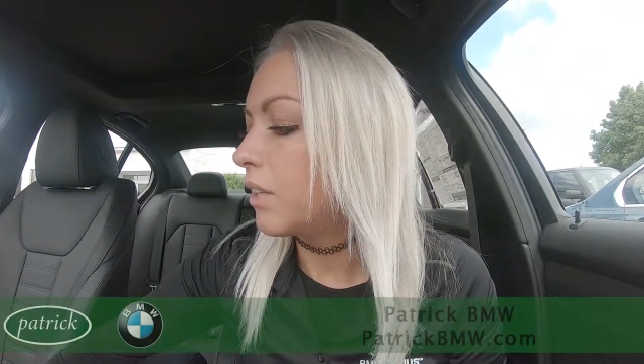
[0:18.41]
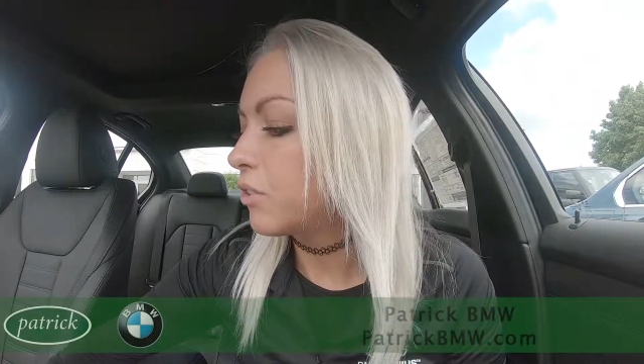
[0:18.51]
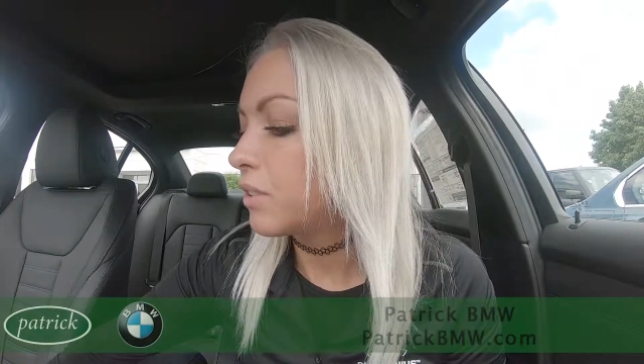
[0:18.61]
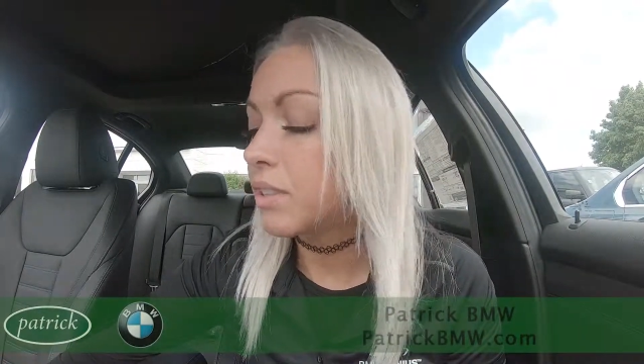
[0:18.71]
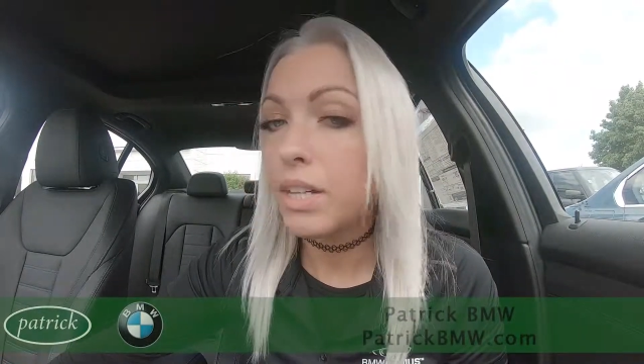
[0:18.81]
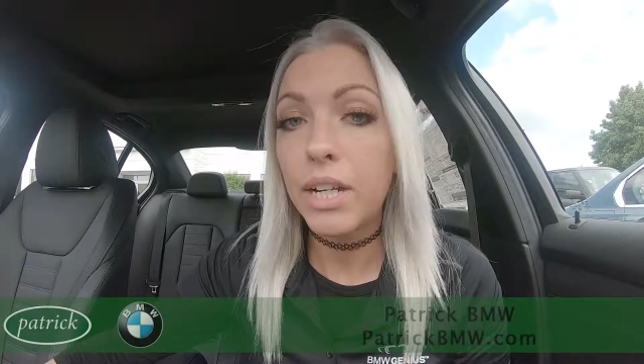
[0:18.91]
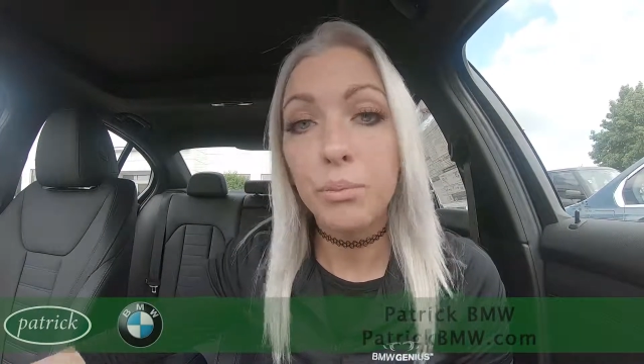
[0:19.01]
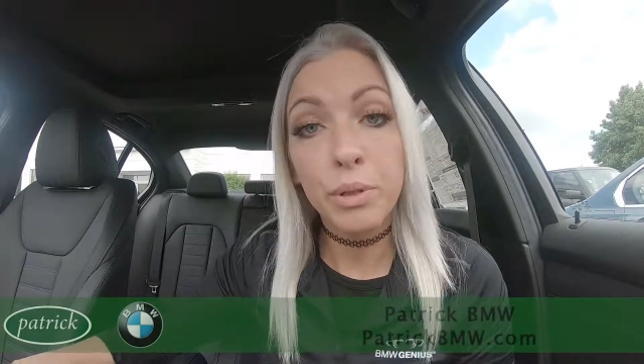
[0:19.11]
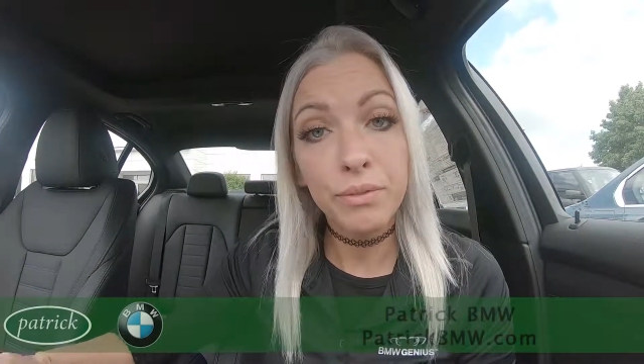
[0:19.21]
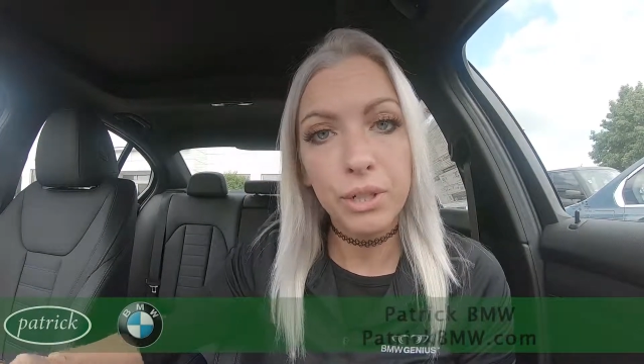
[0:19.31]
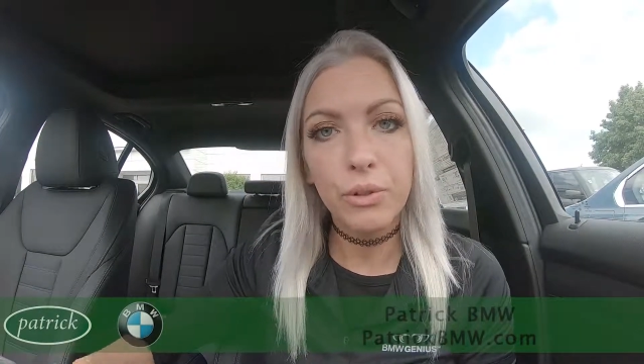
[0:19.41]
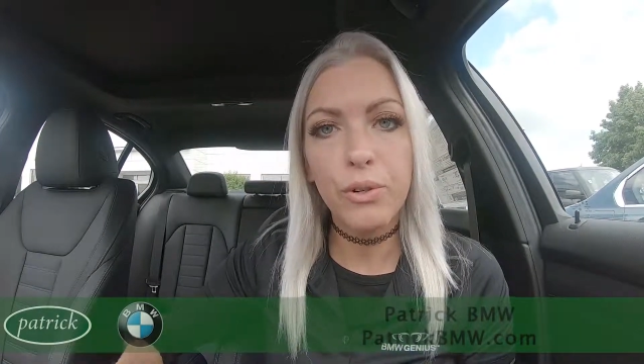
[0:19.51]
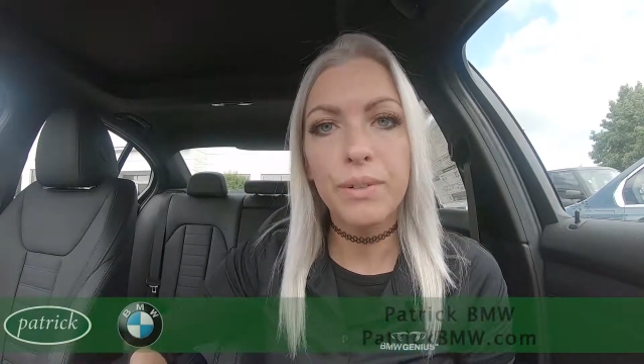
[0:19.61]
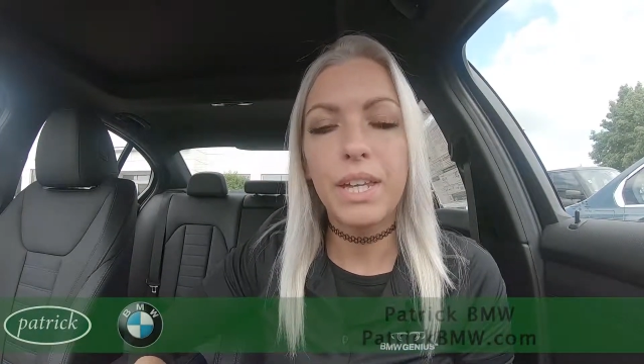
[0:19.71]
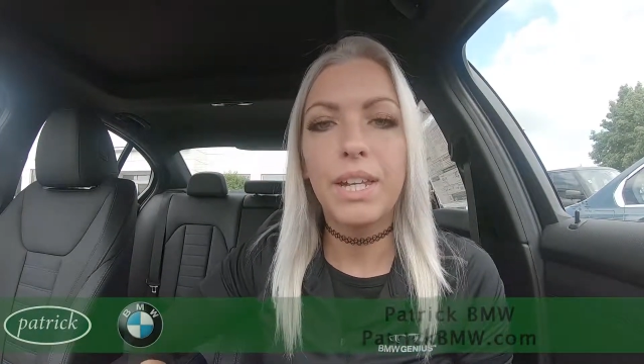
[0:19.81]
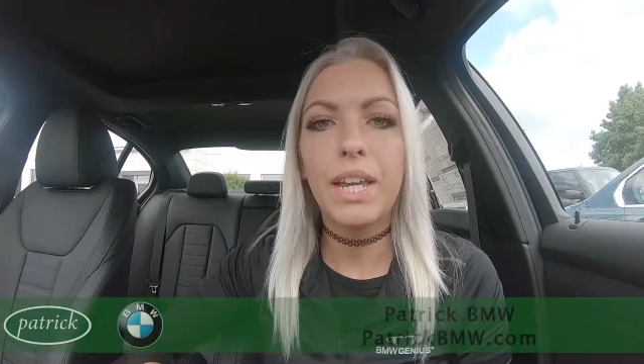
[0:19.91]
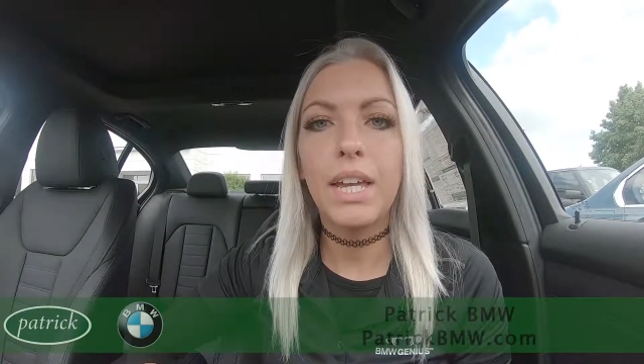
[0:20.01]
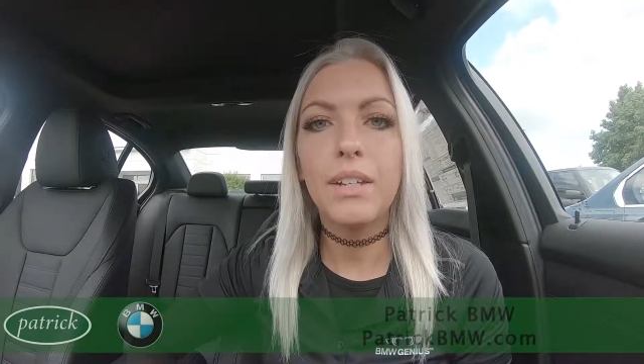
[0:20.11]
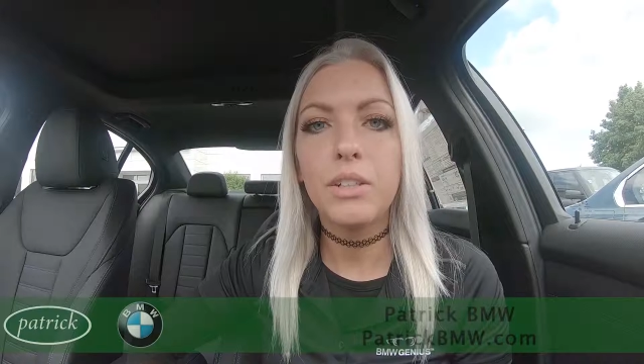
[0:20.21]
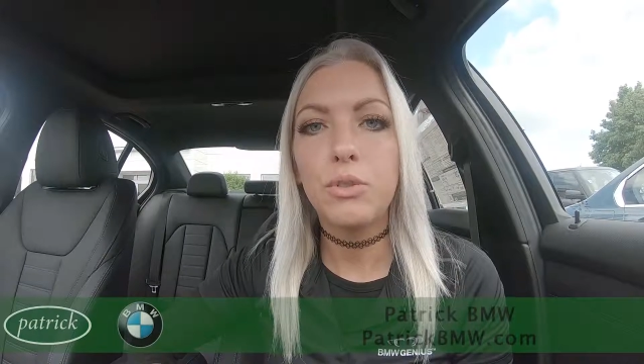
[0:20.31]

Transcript: Just to kind of briefly go over that again,